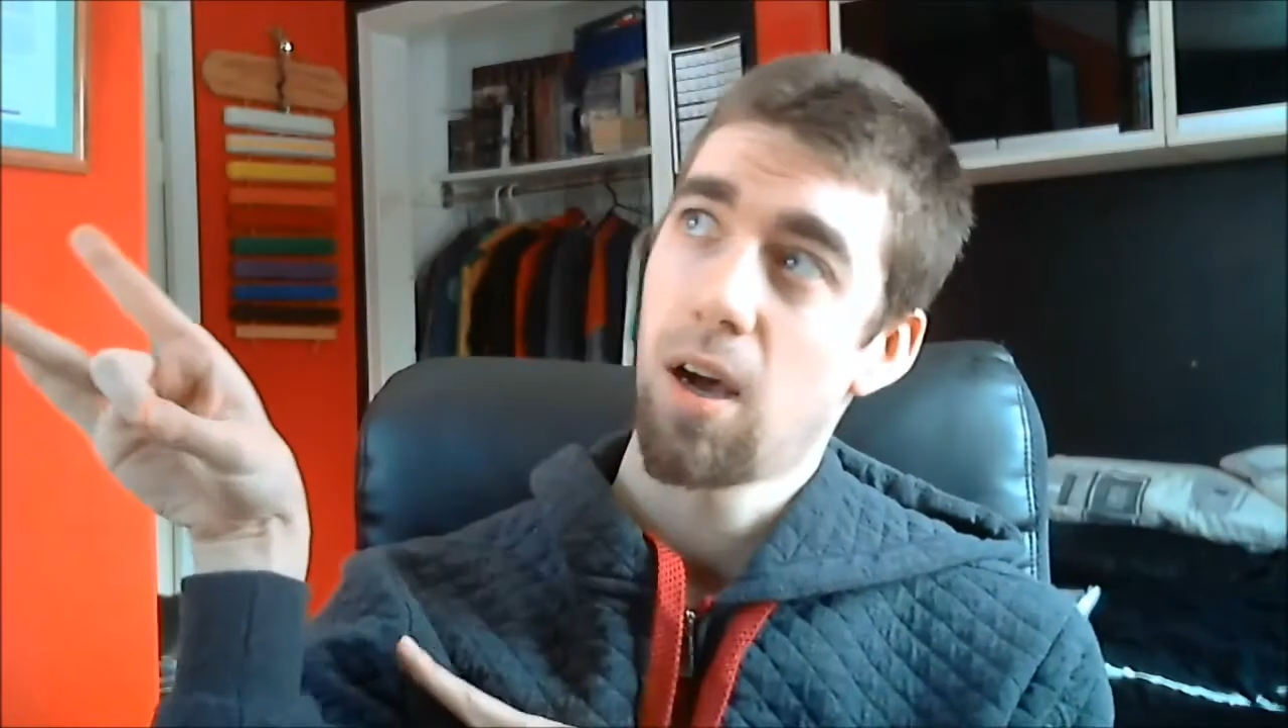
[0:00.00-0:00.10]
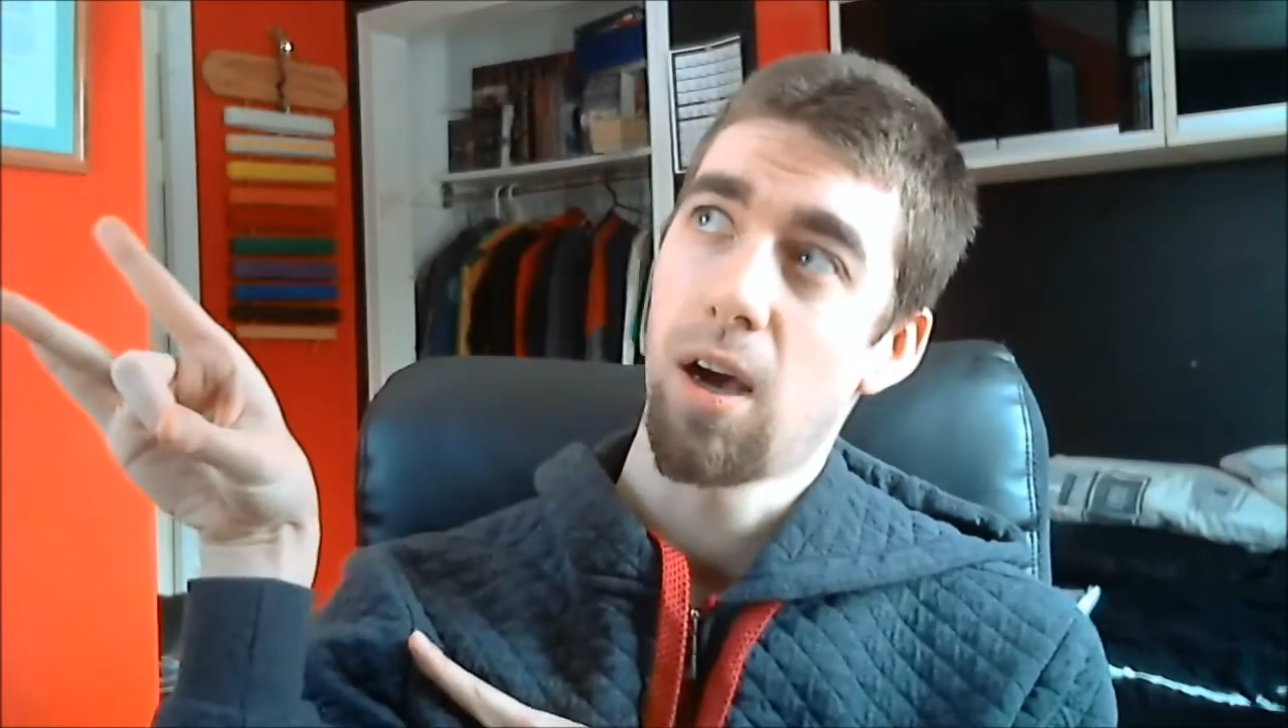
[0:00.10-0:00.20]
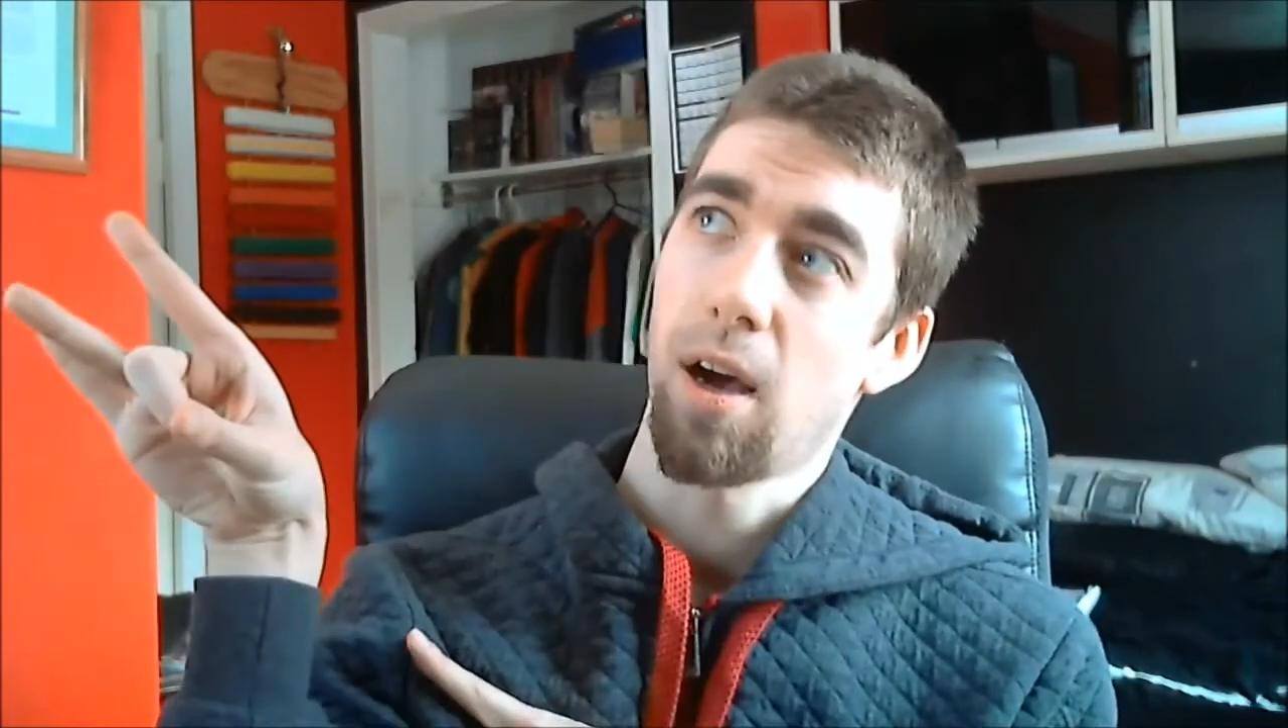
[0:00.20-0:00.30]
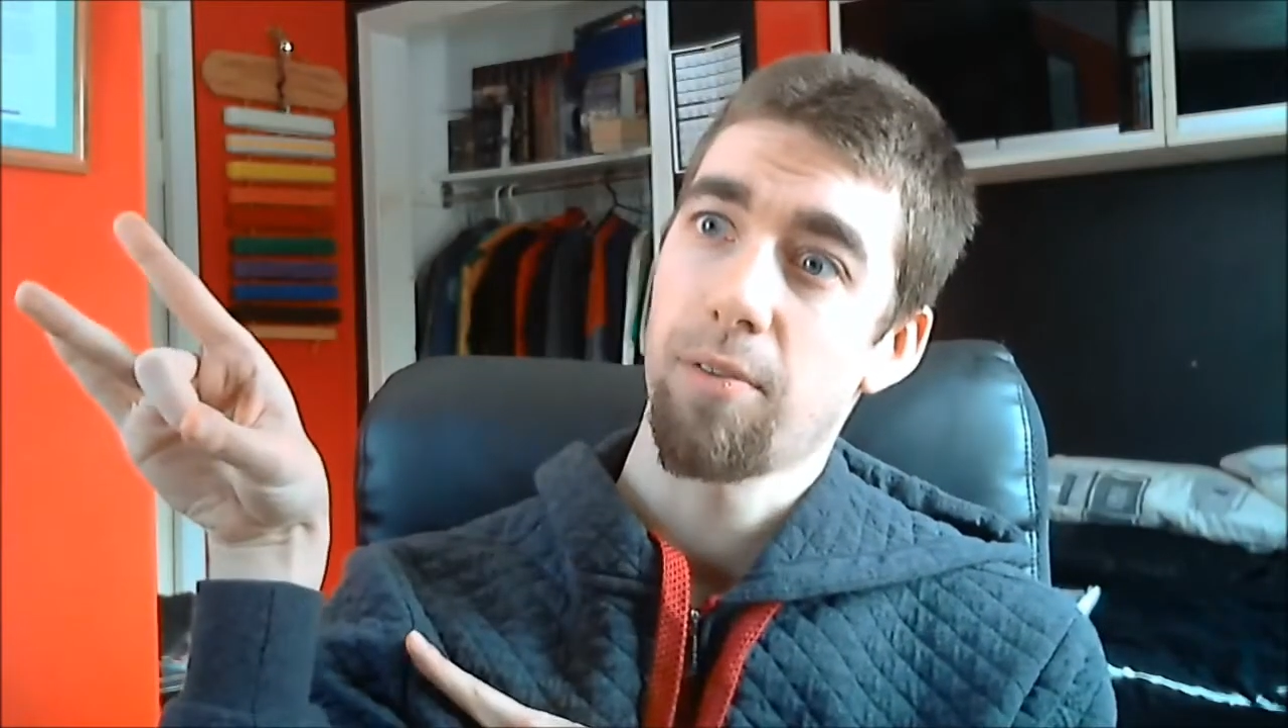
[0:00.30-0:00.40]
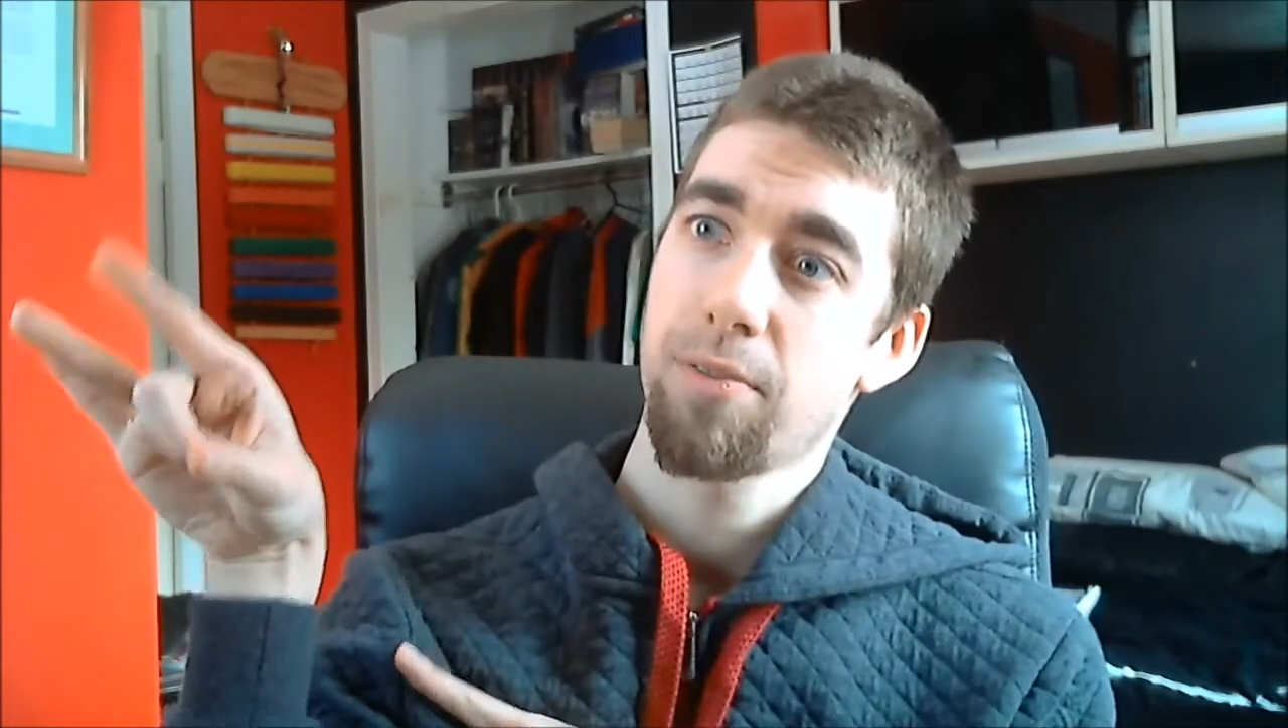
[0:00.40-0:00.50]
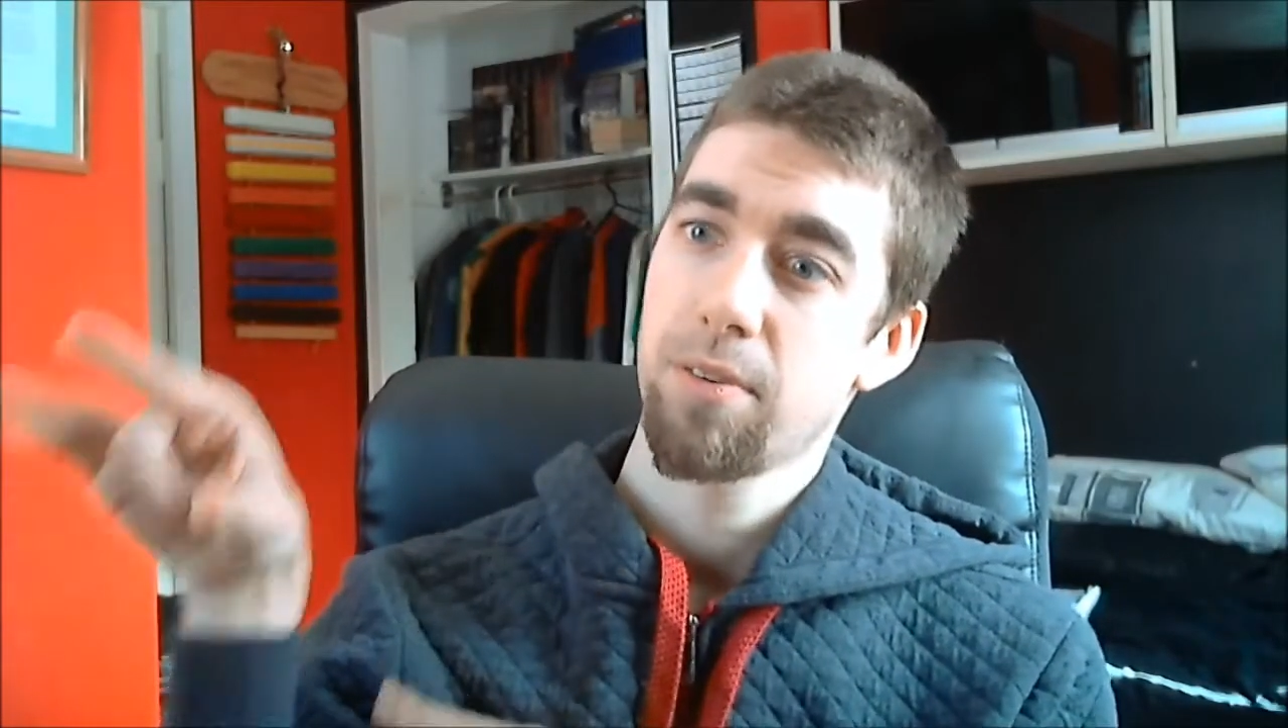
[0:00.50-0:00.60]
off.